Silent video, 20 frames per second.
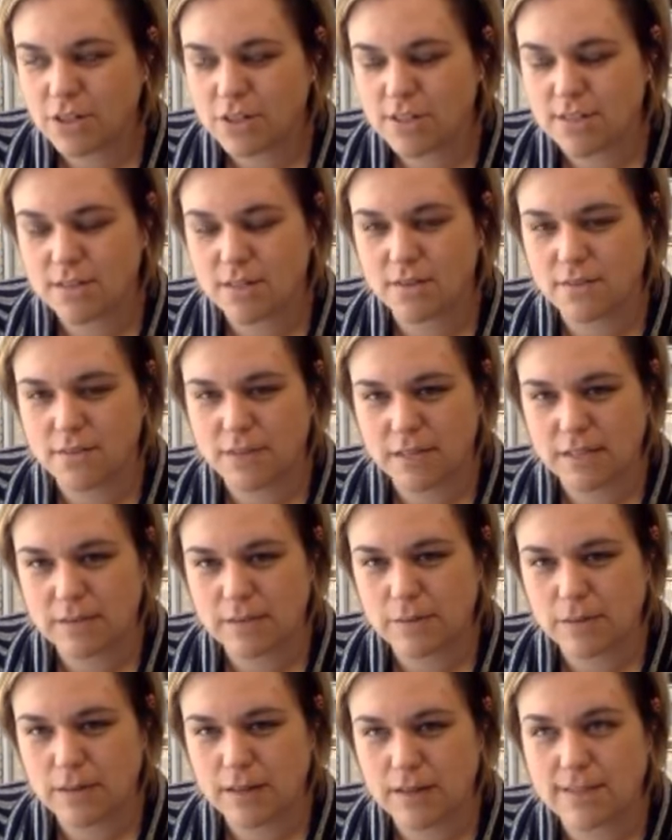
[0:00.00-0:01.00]
She's on
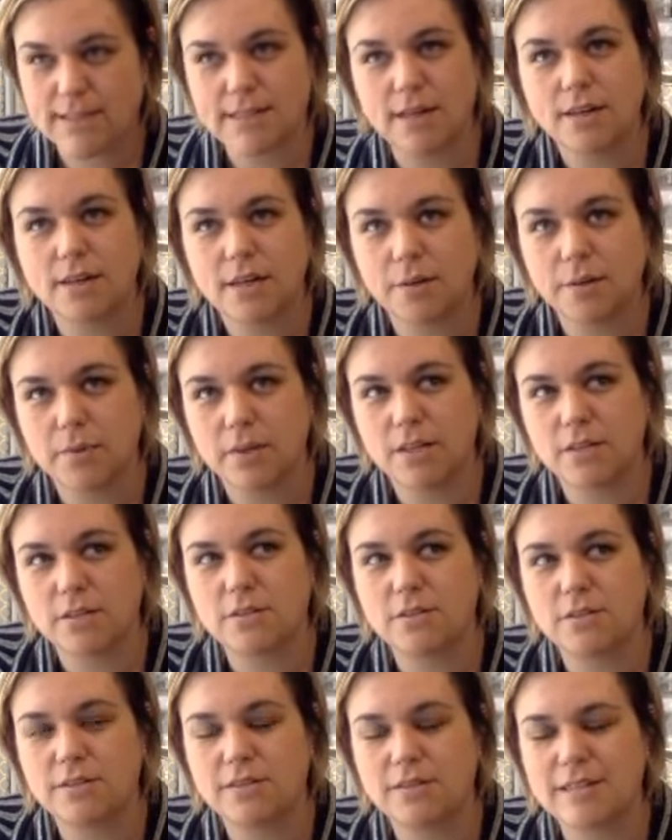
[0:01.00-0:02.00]
Facebook as
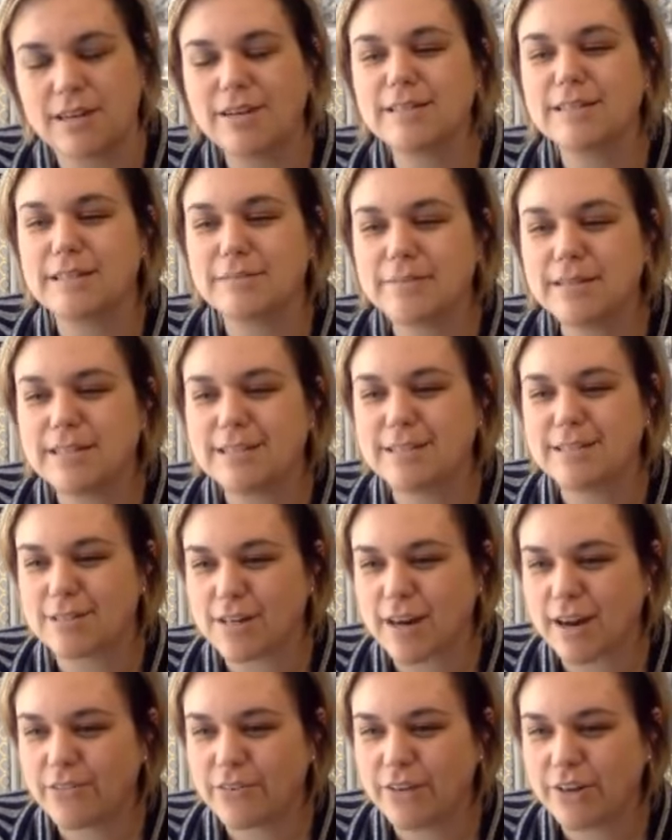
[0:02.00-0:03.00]
Serendipitous, Serendipitous
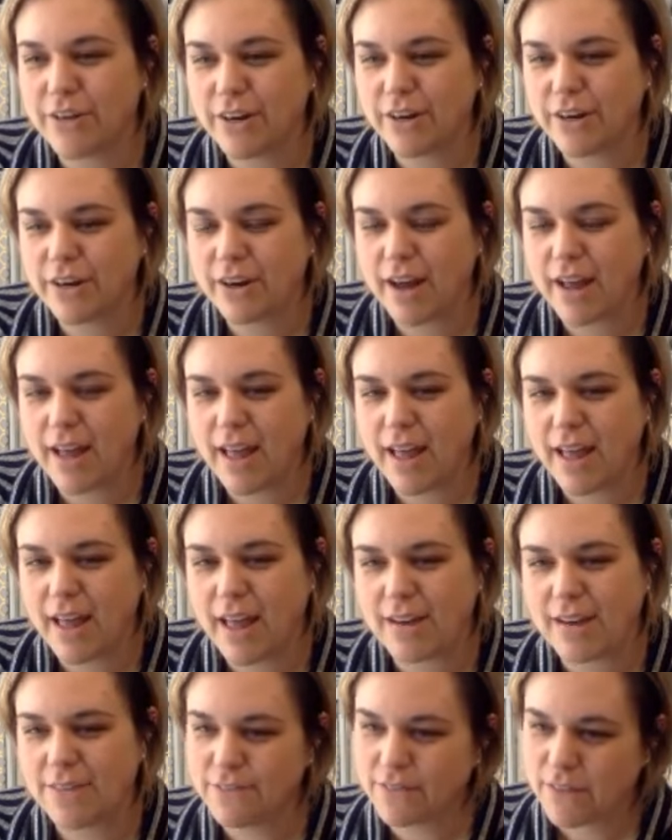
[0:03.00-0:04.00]
Traveler,
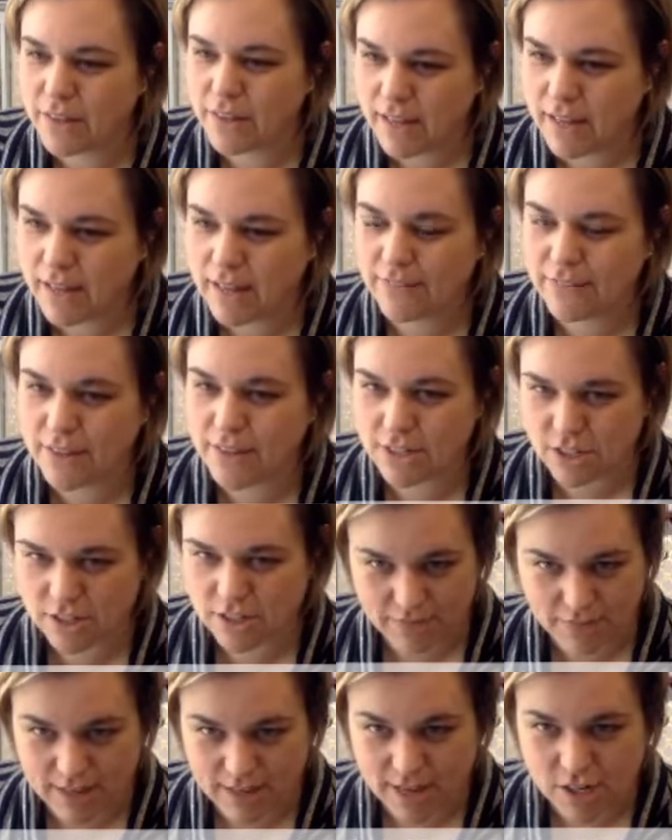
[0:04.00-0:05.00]
an affiliate of
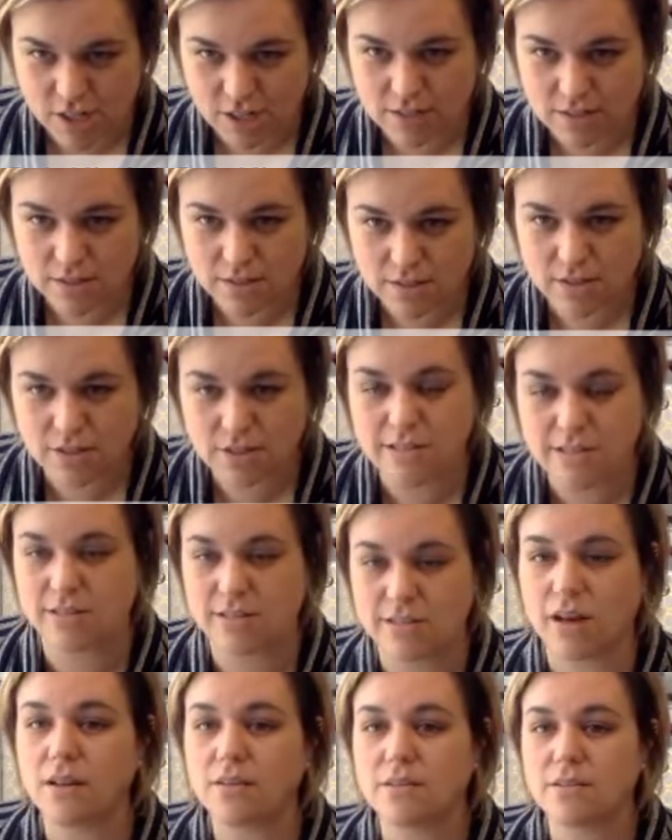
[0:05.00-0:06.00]
Kinship Vacations, and
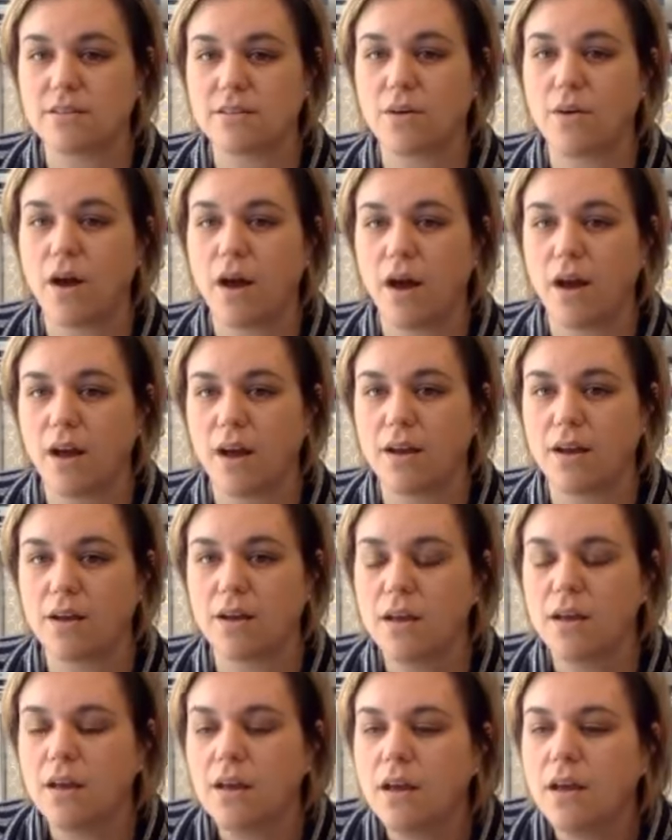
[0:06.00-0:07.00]
she's also
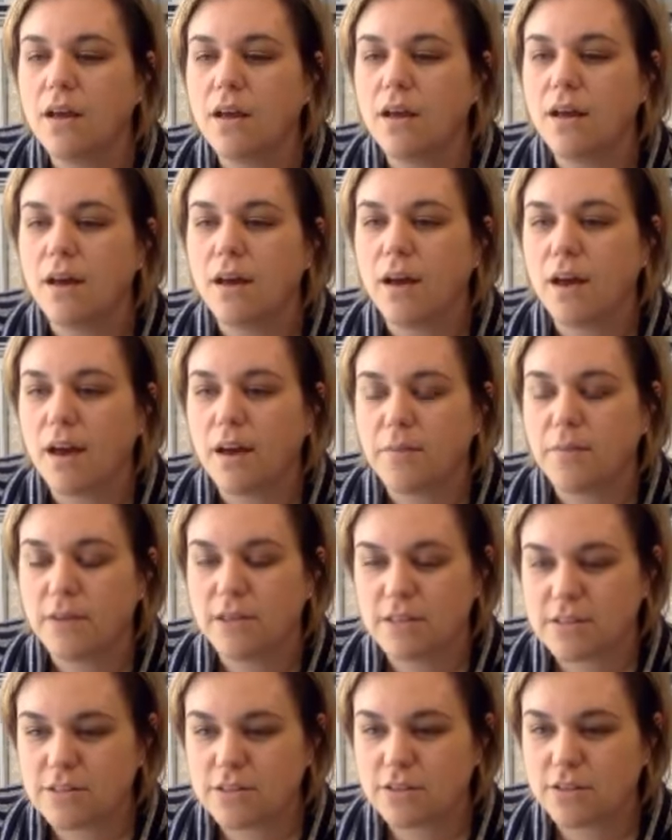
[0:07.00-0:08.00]
on um,
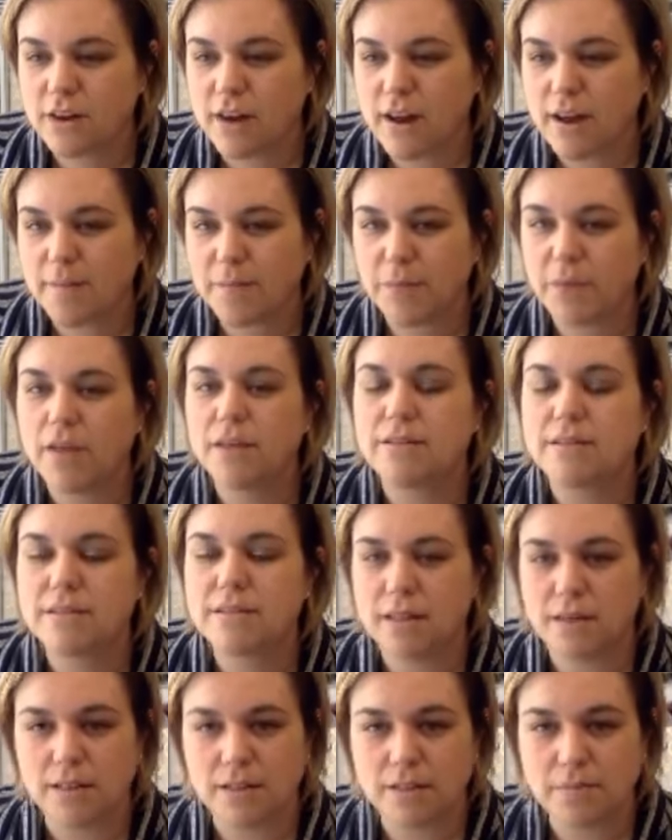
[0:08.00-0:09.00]
Instagram is
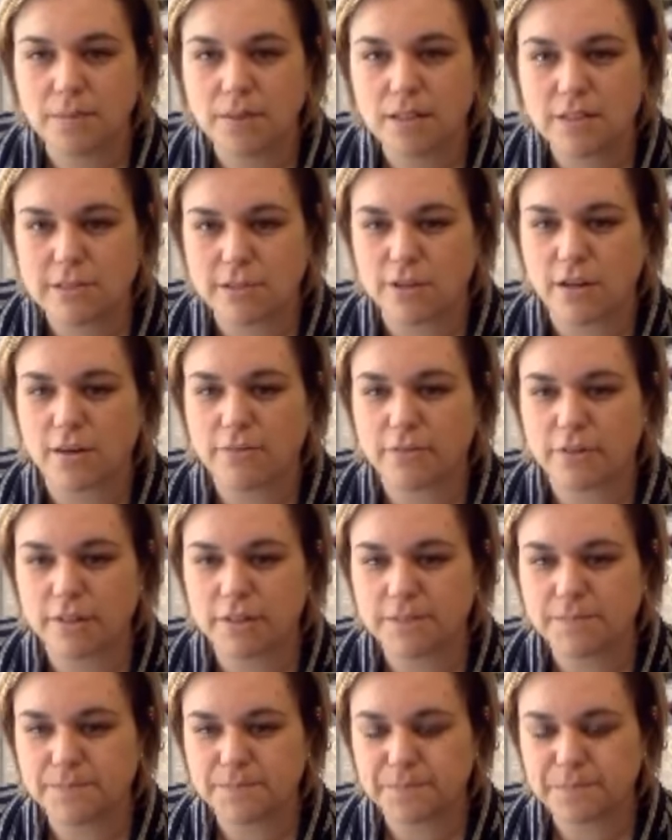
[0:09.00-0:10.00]
Serendipitous
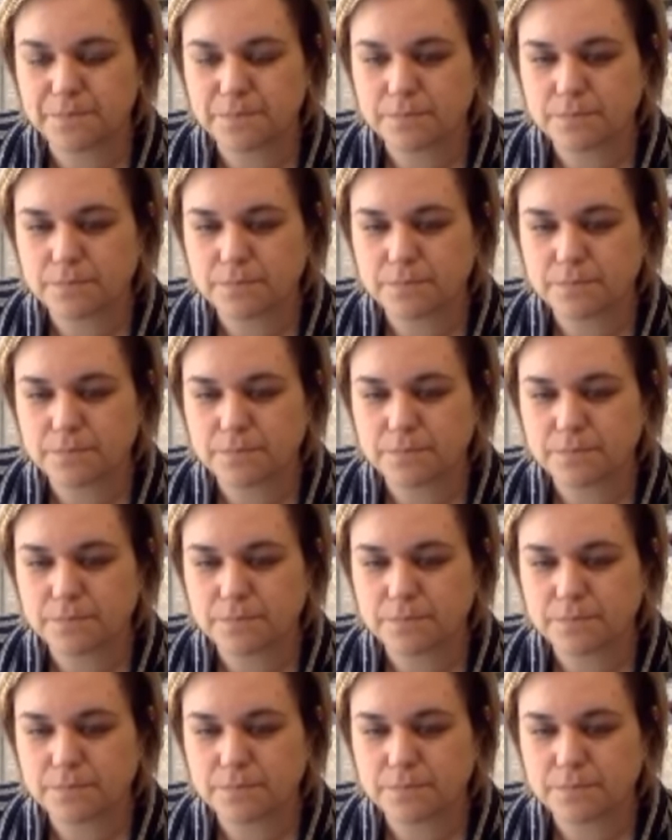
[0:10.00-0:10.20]
Traveler.